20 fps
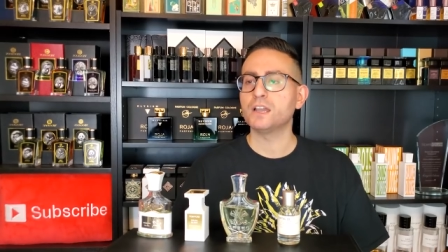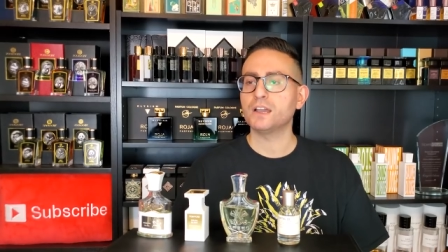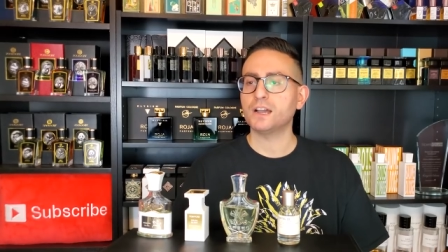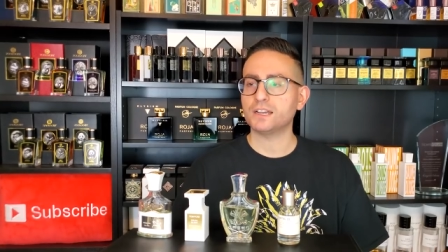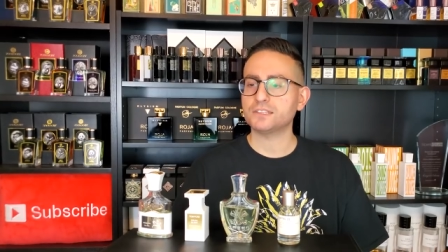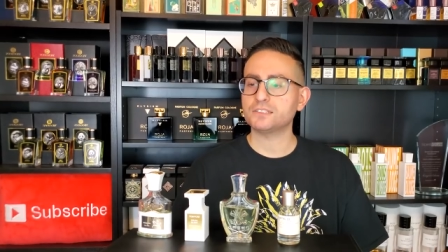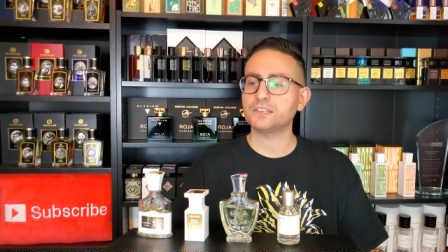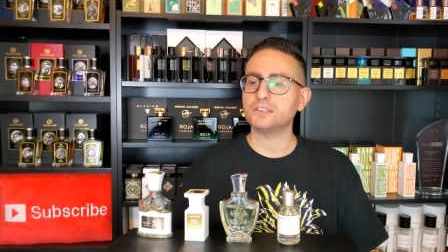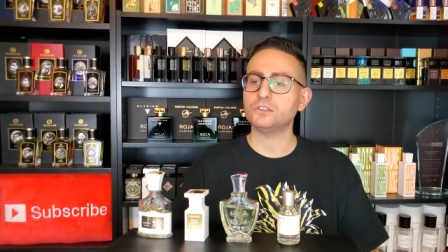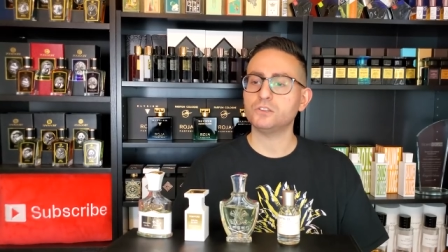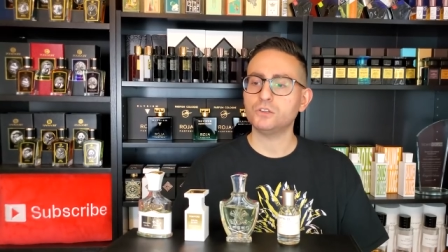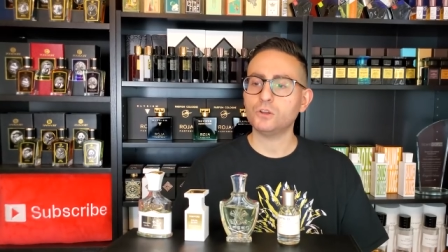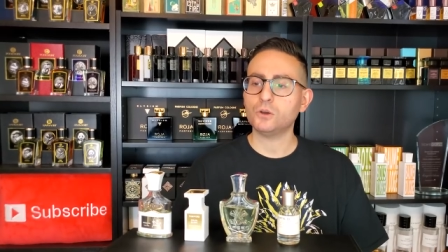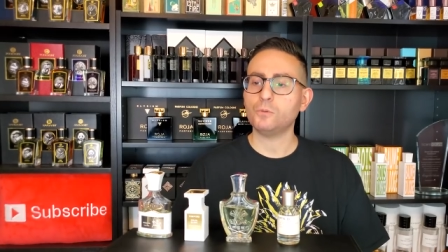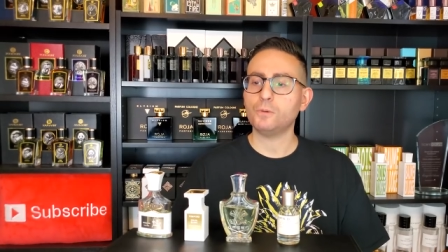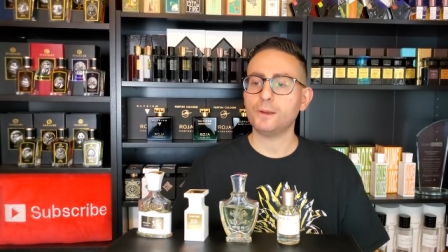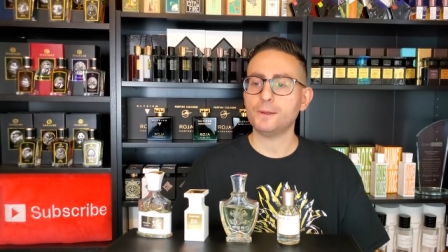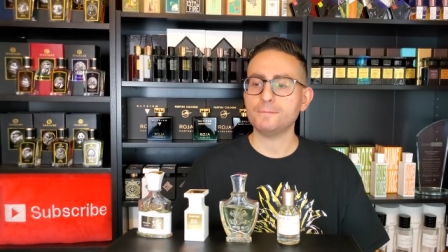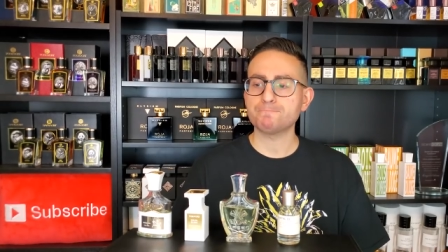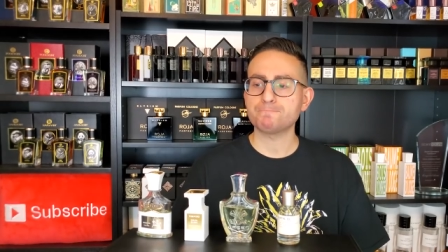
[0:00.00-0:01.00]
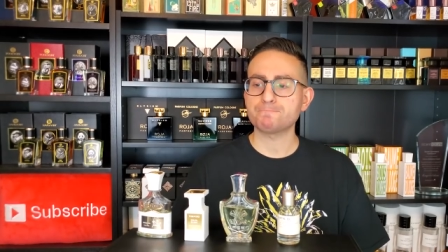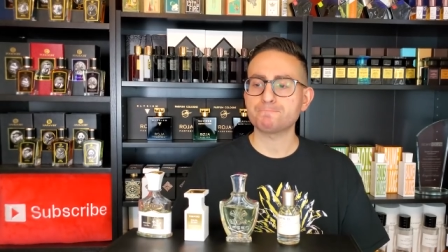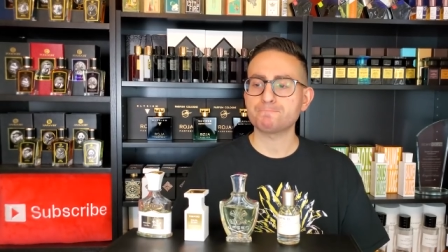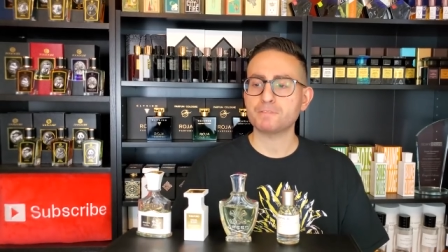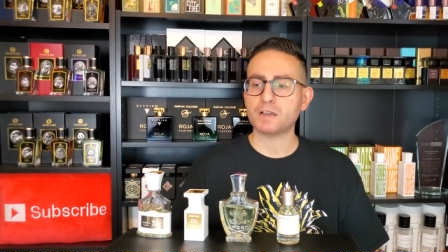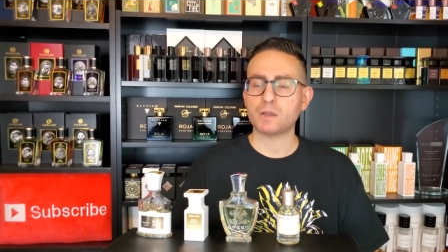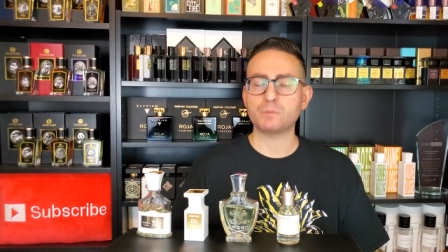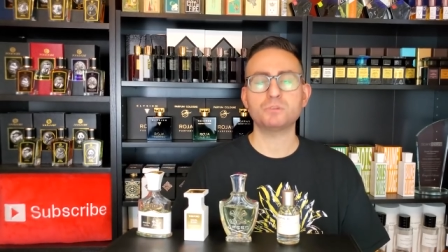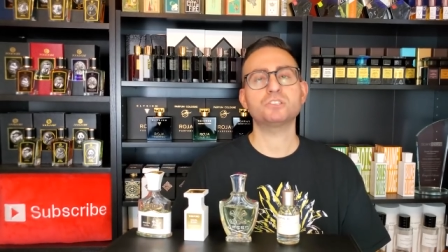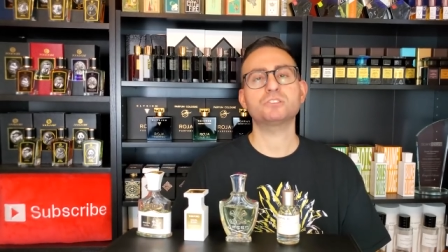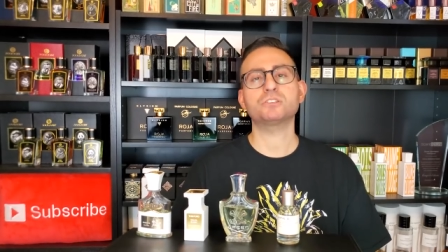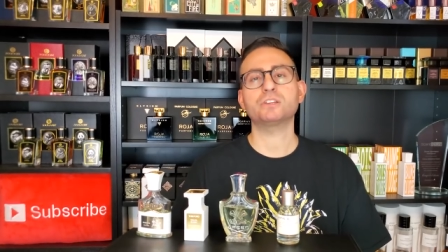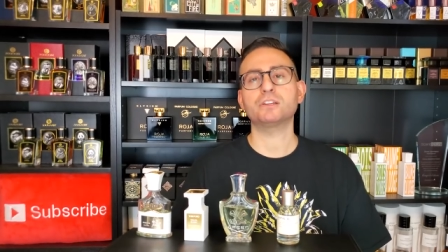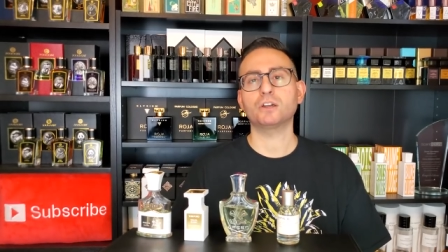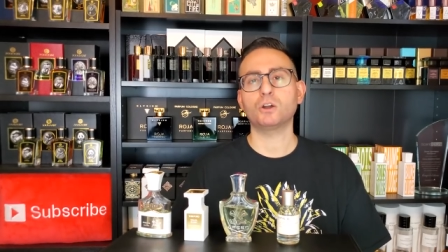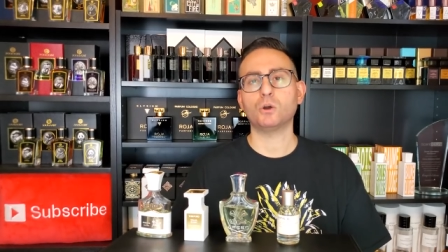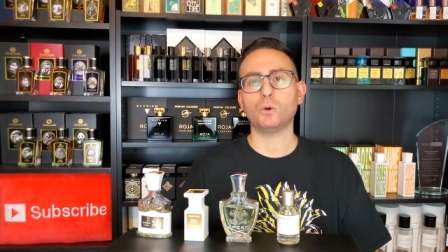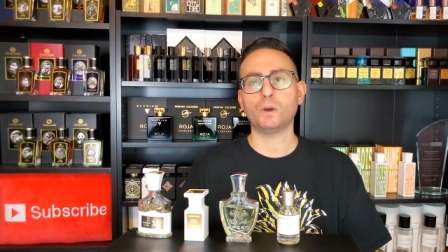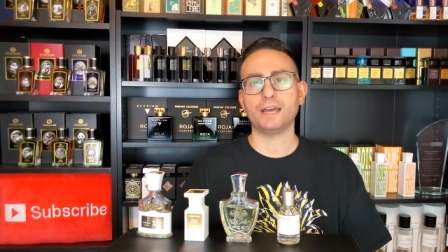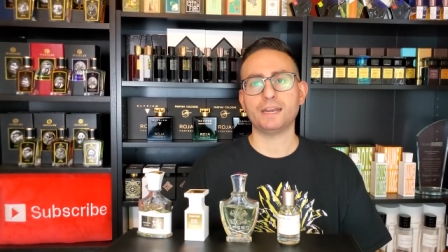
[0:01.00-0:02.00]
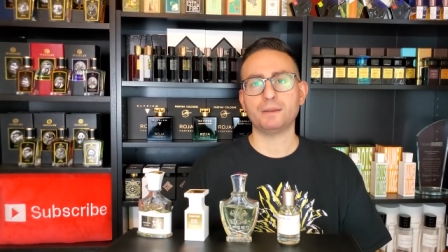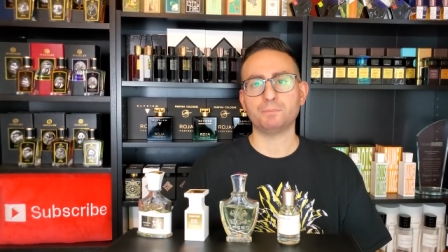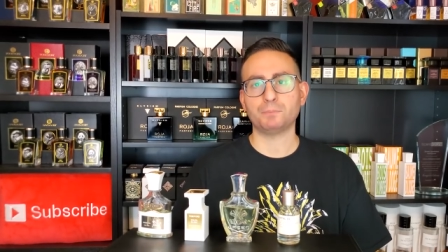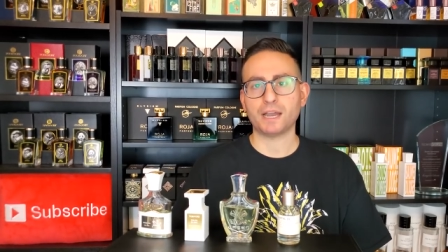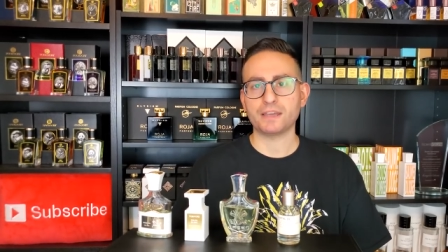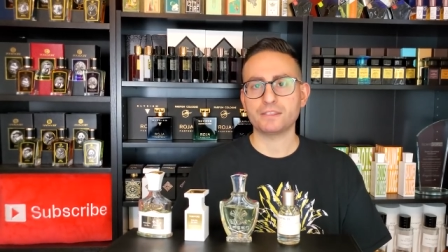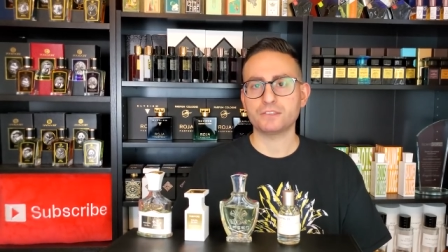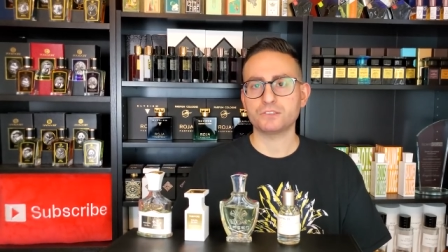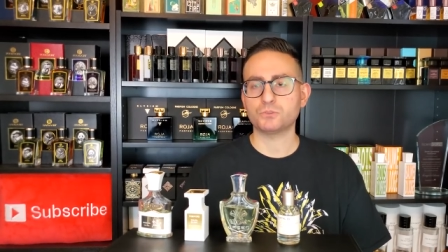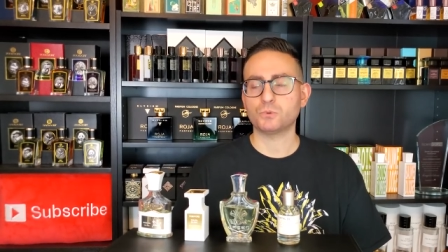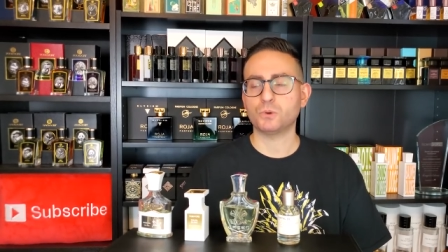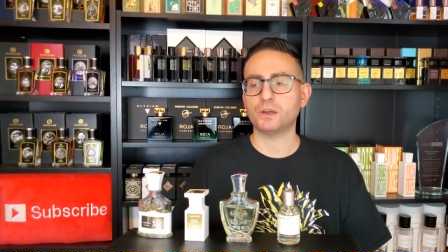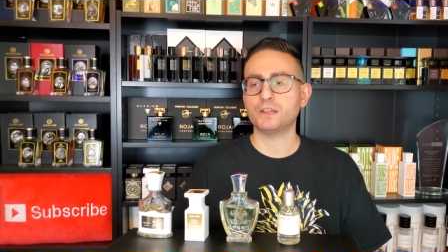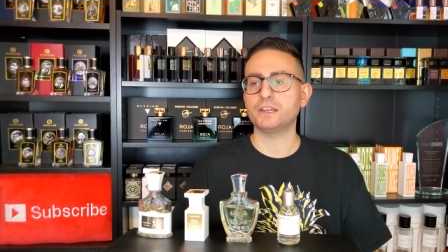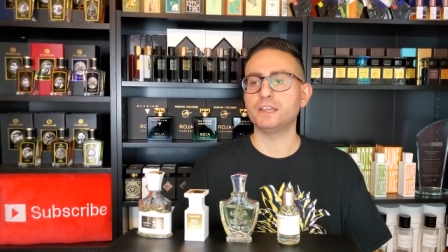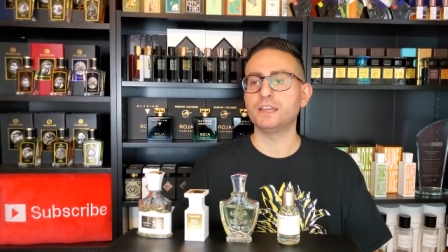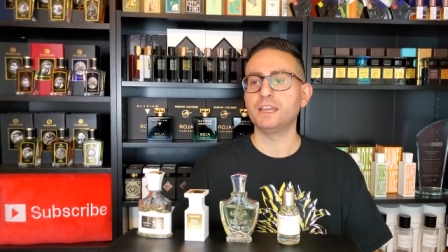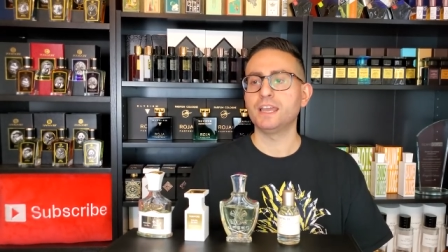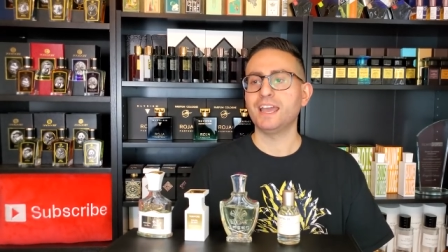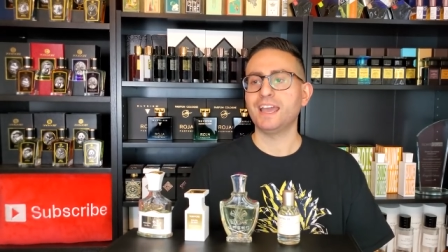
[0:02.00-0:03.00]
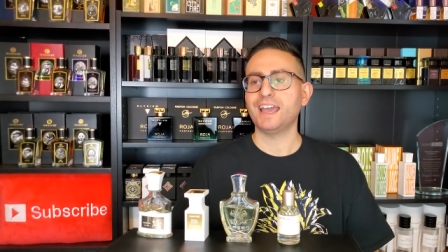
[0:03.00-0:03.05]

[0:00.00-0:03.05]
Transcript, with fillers: I said, you know what? I'm just gonna go ahead and buy this one.